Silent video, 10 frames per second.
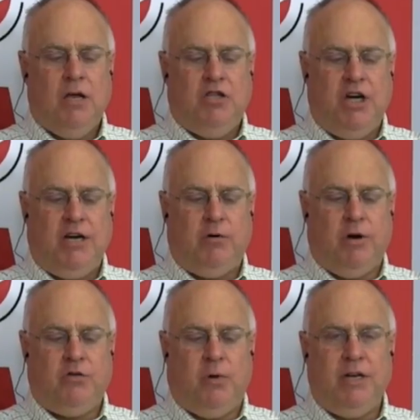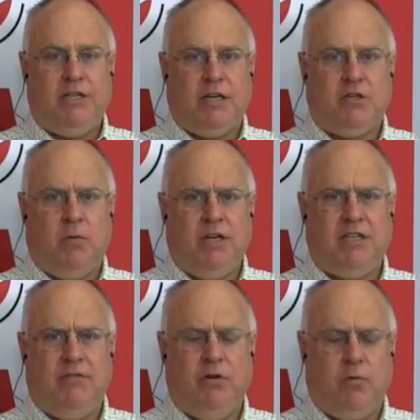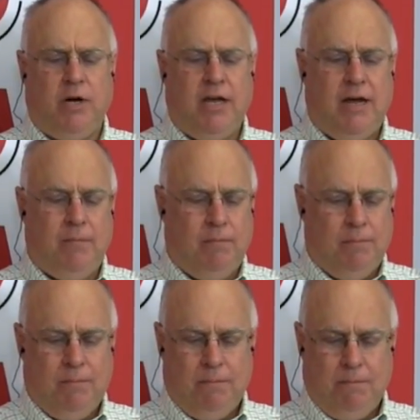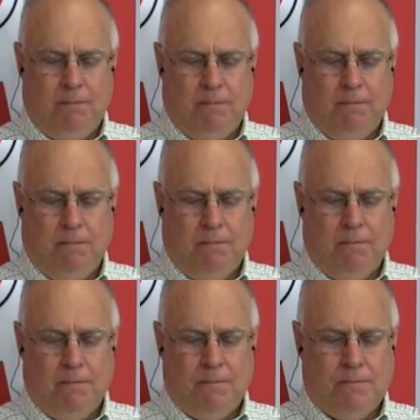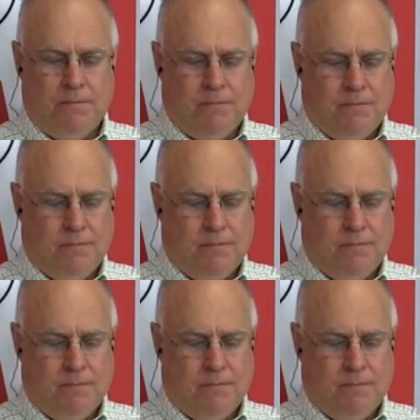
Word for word: January 26, 27, 28. Absolutely, it